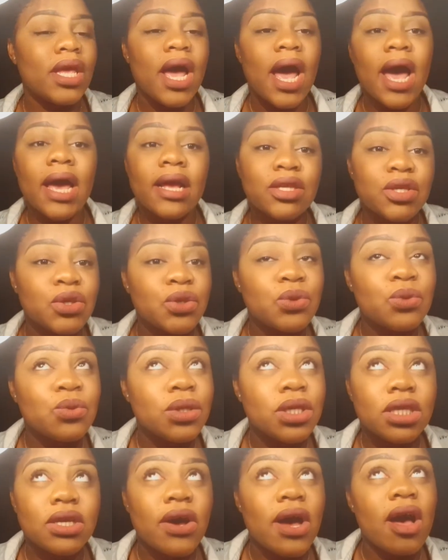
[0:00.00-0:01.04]
I
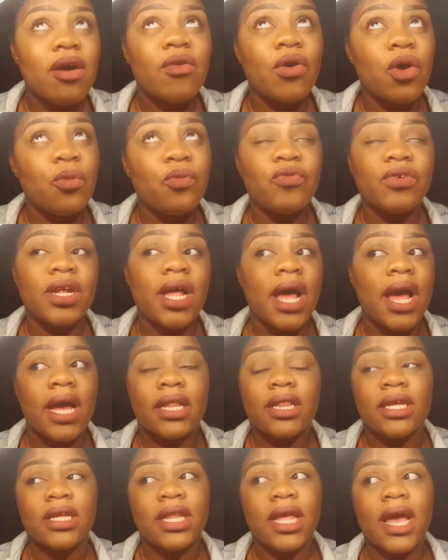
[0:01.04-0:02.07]
do still have hope for the
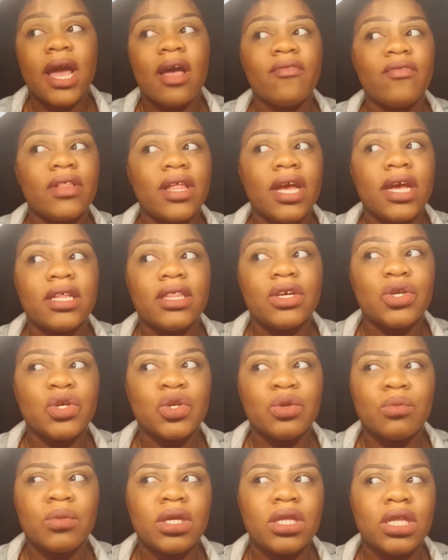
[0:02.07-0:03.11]
island. Like, I feel like
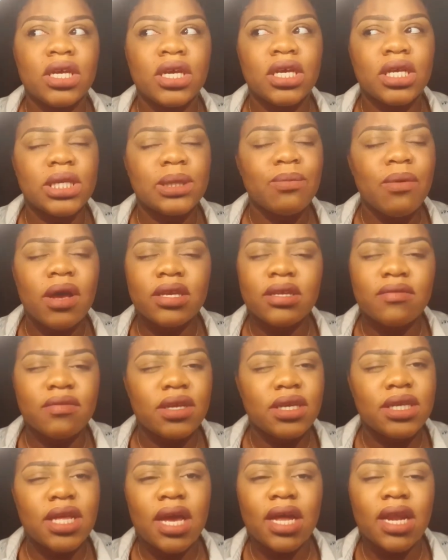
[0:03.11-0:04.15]
there's so many things, positive
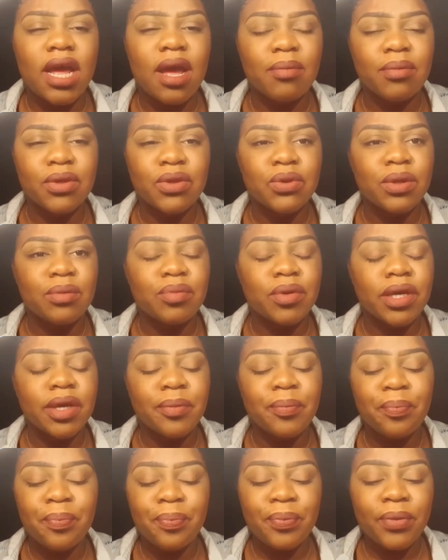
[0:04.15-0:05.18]
things that can happen to it,
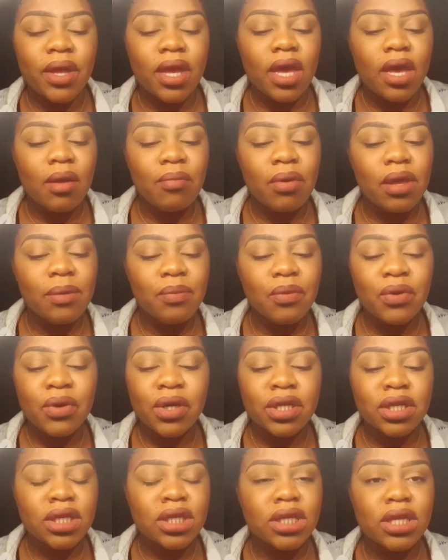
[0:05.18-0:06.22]
but people
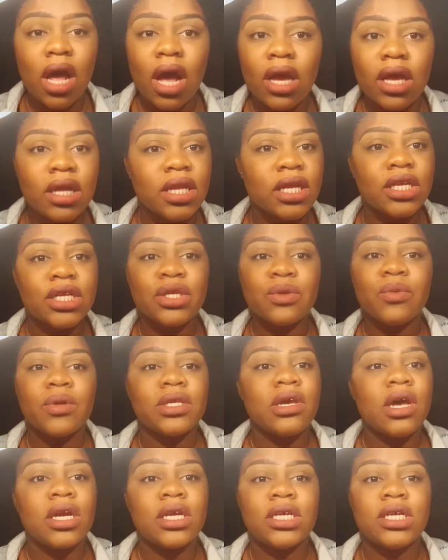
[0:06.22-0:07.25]
are just talking. They just
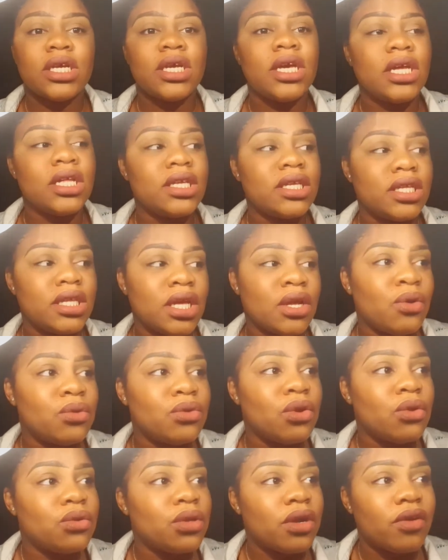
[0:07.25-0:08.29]
want to talk shit, and they
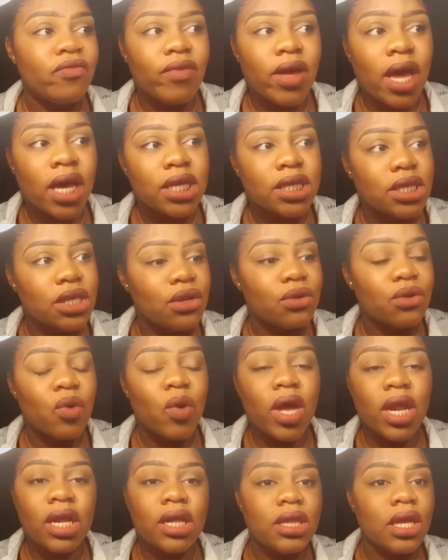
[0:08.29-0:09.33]
don't know their facts. They don't
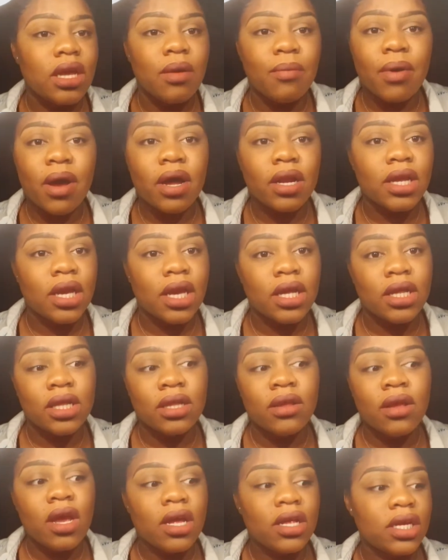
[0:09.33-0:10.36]
know anything about it,
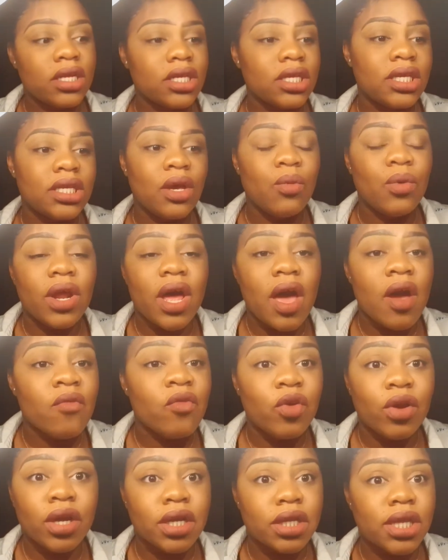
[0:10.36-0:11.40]
and they just say
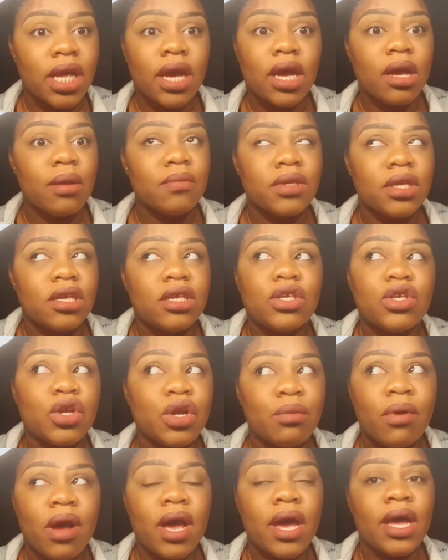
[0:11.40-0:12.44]
whatever that comes into
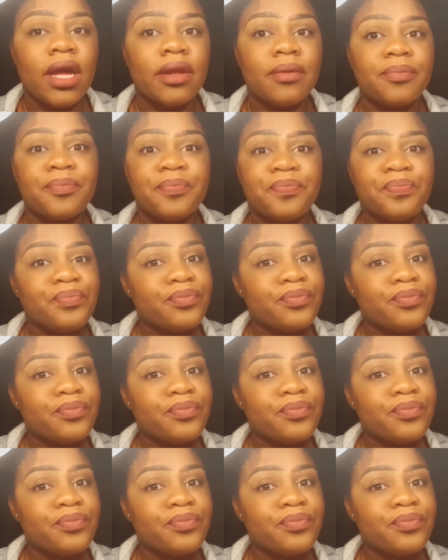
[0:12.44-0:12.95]
their mind,